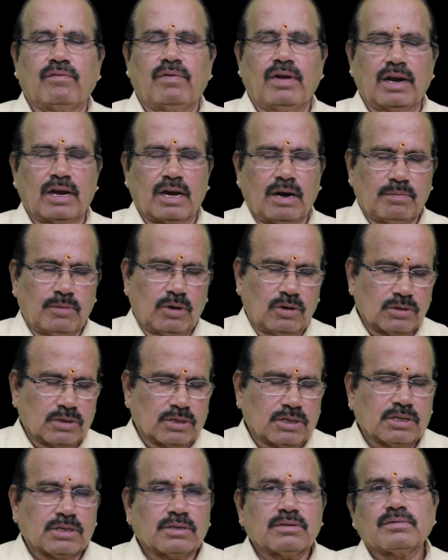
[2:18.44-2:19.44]
will come
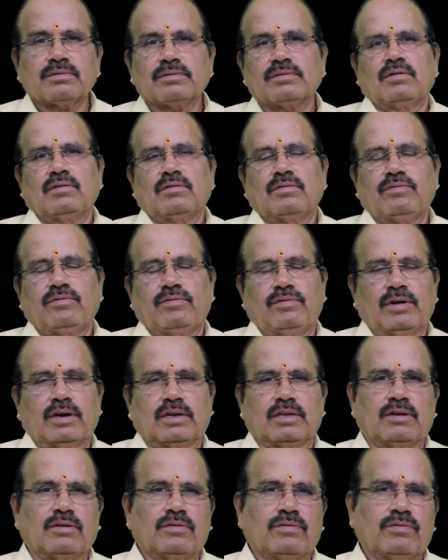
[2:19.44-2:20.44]
out
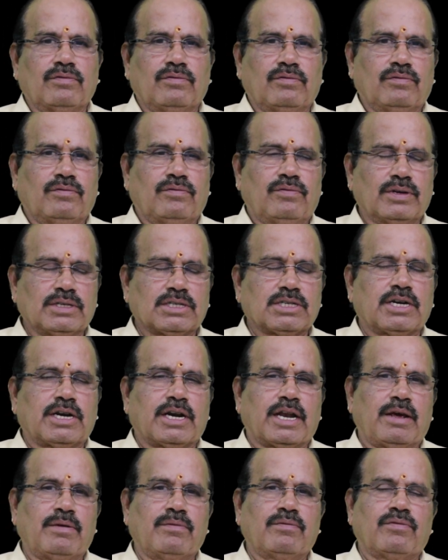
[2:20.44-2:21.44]
for the
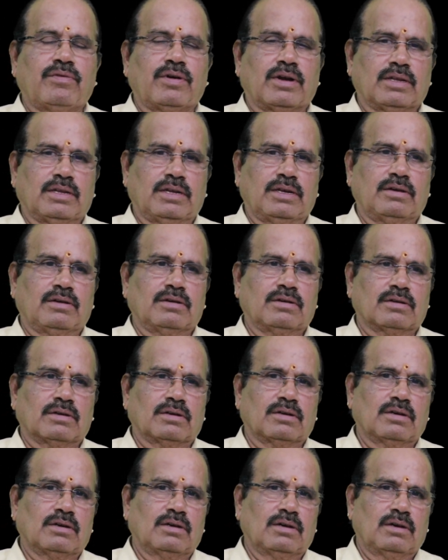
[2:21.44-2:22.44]
first time for the
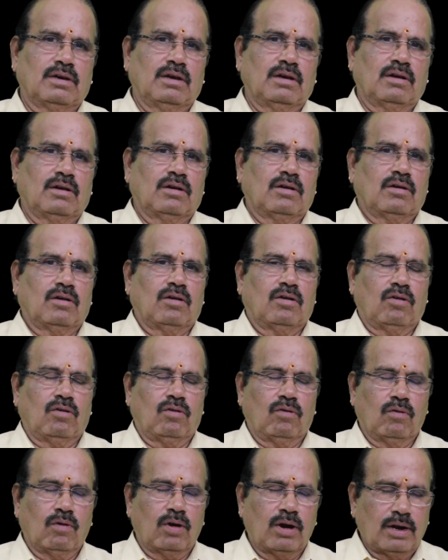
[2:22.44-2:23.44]

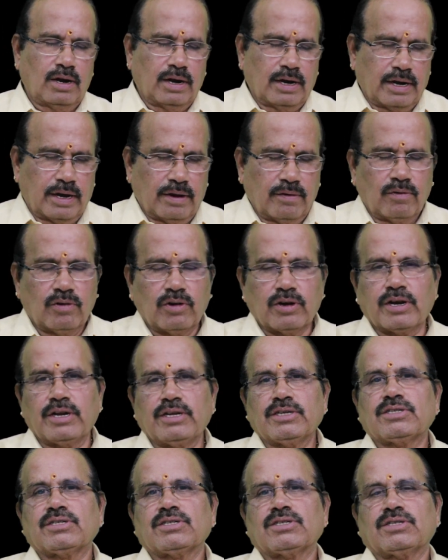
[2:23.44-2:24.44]
world
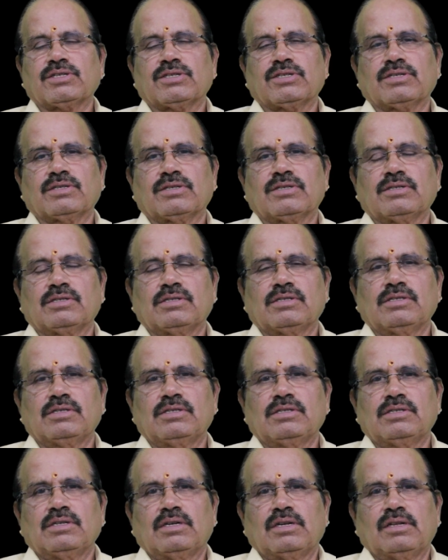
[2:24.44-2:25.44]
devotees.
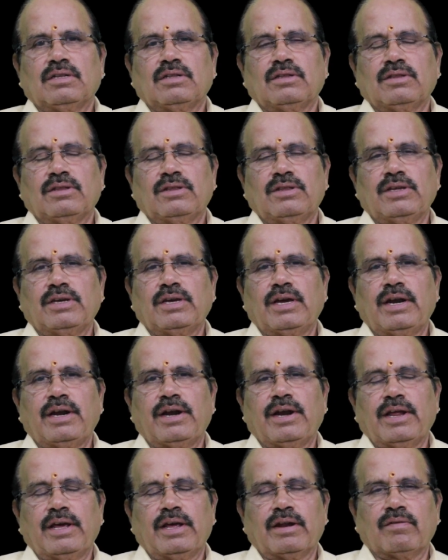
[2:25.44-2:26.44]
The
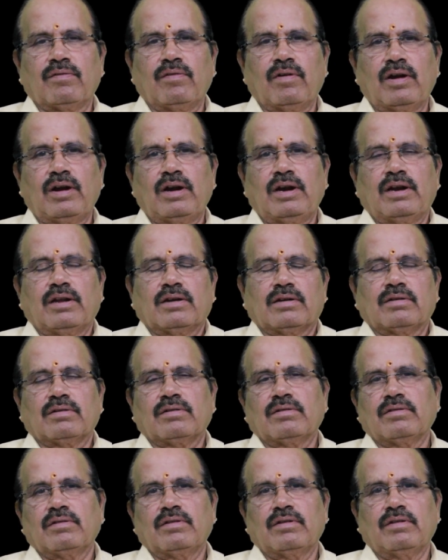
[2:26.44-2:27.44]
entire world
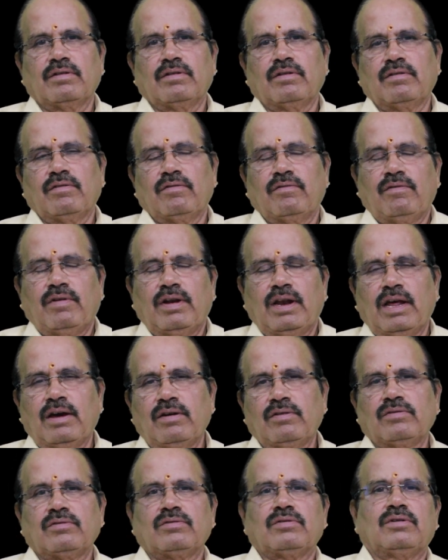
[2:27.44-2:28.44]
will
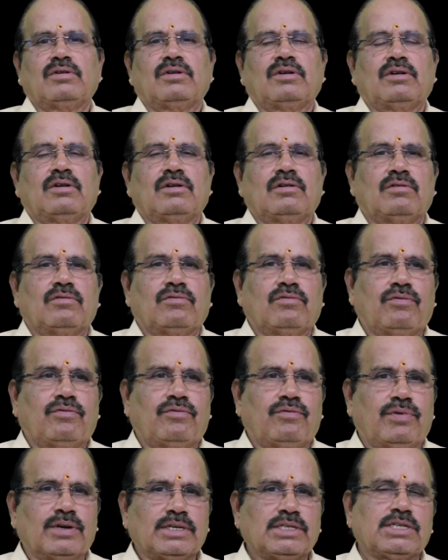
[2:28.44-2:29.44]
have
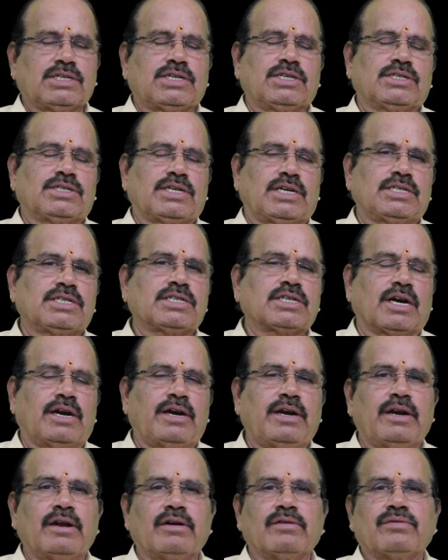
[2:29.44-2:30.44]
first such
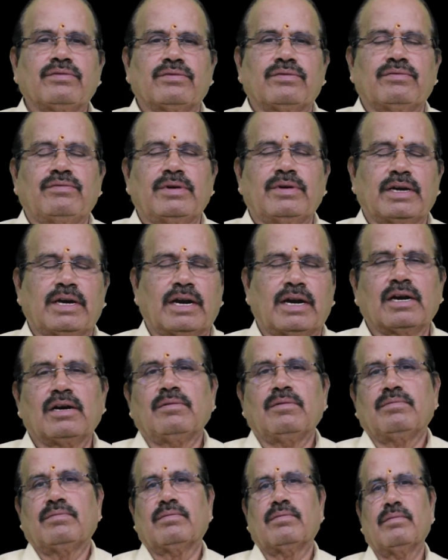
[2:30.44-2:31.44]
kind of
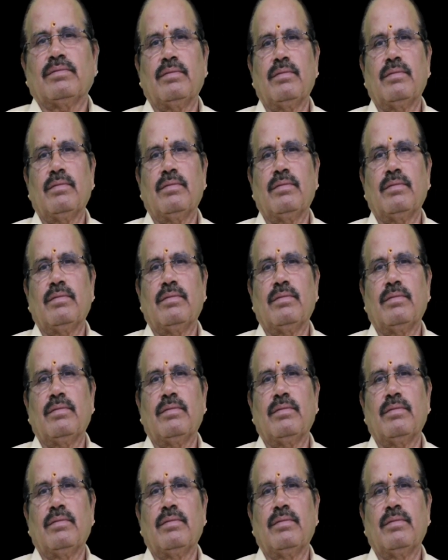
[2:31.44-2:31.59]
vigraham.